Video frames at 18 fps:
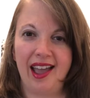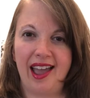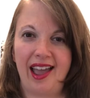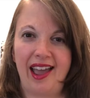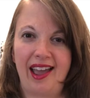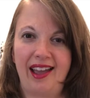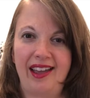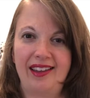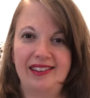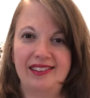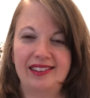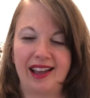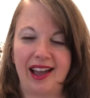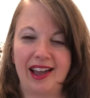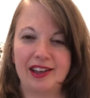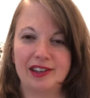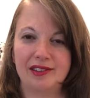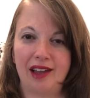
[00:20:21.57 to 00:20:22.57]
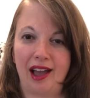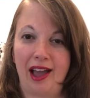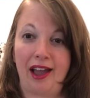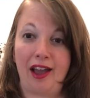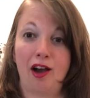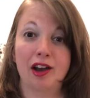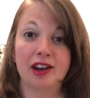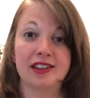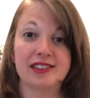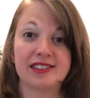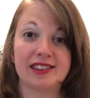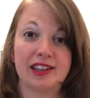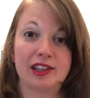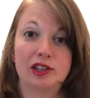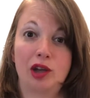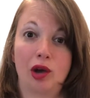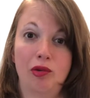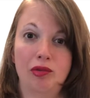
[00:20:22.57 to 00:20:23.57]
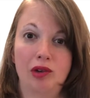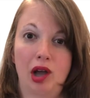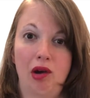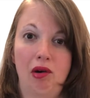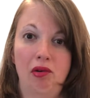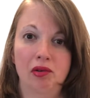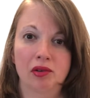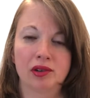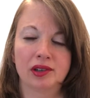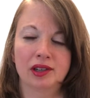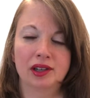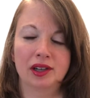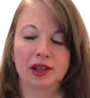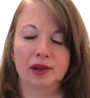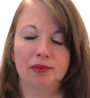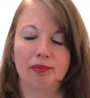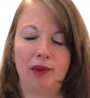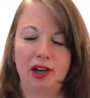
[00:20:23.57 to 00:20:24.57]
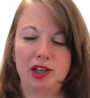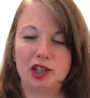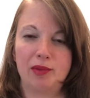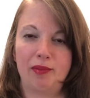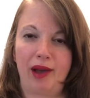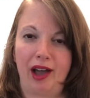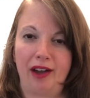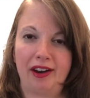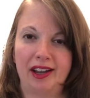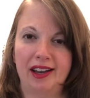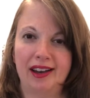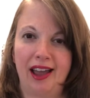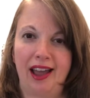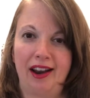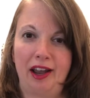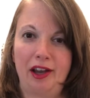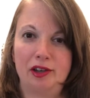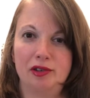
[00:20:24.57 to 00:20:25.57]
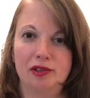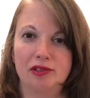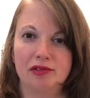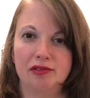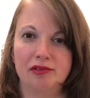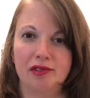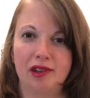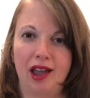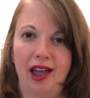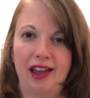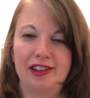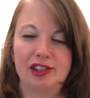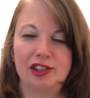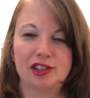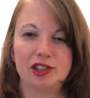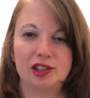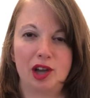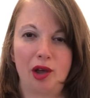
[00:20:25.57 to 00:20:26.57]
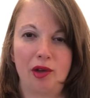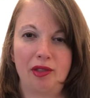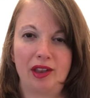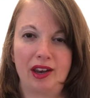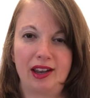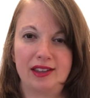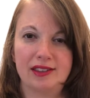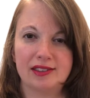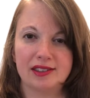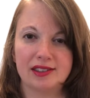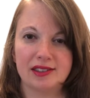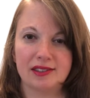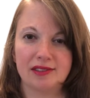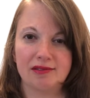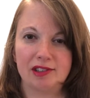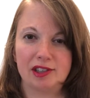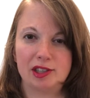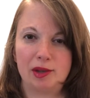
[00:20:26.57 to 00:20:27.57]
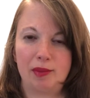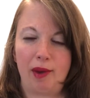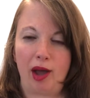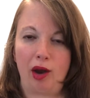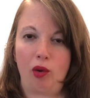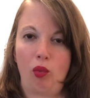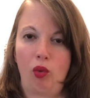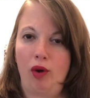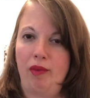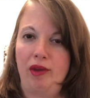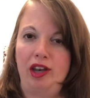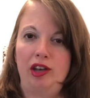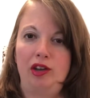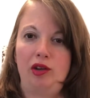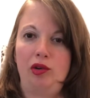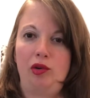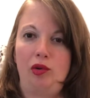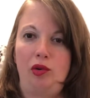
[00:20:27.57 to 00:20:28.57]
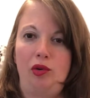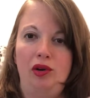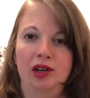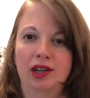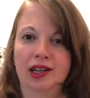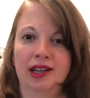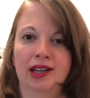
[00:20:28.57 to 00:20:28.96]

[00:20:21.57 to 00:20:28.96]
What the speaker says: and I honestly don't know much about it, and I just know that it's just about a woman who